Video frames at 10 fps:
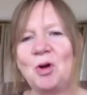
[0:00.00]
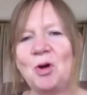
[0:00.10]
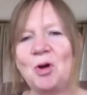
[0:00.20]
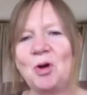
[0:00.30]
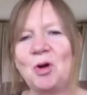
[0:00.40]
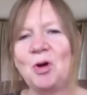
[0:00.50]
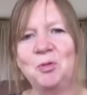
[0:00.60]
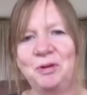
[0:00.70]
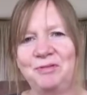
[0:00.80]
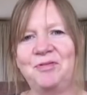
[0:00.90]
who
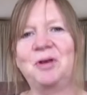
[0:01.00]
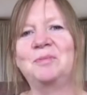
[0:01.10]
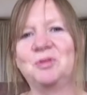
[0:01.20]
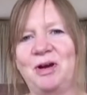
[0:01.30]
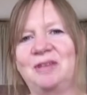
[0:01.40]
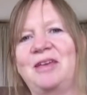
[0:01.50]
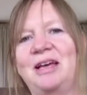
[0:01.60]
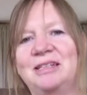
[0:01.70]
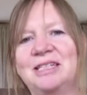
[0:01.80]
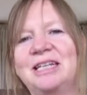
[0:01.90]
we filmed with,
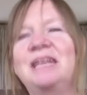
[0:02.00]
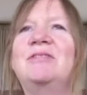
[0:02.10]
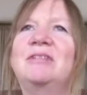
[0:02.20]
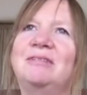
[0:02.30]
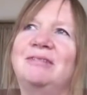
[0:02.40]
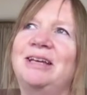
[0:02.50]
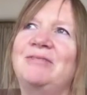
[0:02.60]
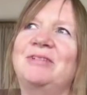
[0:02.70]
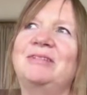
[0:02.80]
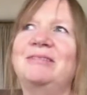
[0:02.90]
and even
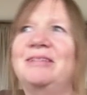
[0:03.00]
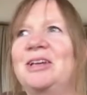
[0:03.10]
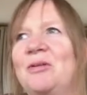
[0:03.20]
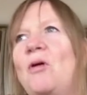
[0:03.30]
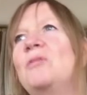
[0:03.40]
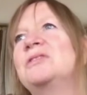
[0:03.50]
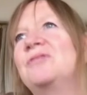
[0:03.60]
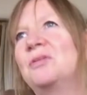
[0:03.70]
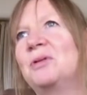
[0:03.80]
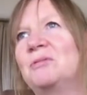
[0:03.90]
you know,
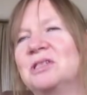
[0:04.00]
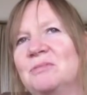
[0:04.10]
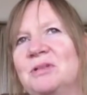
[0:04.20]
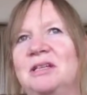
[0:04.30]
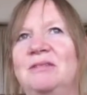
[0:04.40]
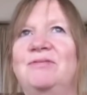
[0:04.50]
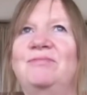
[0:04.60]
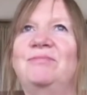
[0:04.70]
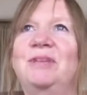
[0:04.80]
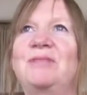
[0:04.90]
always filming with somebody,
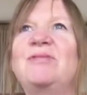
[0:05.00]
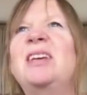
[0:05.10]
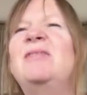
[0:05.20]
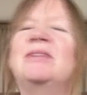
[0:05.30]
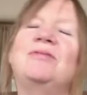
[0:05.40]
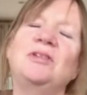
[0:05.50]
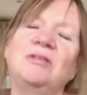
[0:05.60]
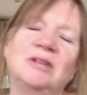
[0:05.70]
even if you